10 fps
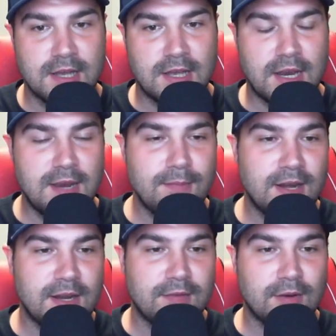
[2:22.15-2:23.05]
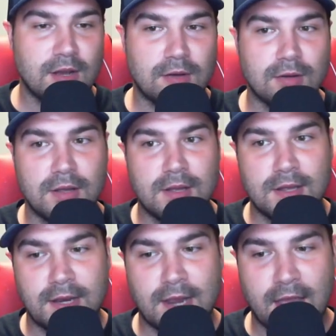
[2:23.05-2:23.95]
He might even go,
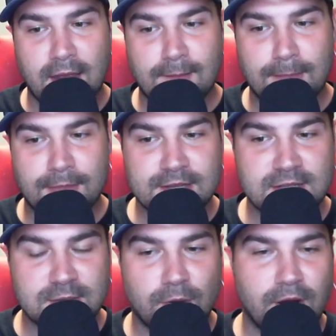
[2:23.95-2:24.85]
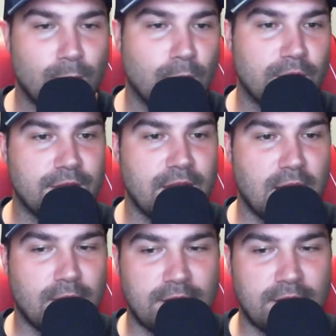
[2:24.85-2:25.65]
okay, this is what I'm worth now.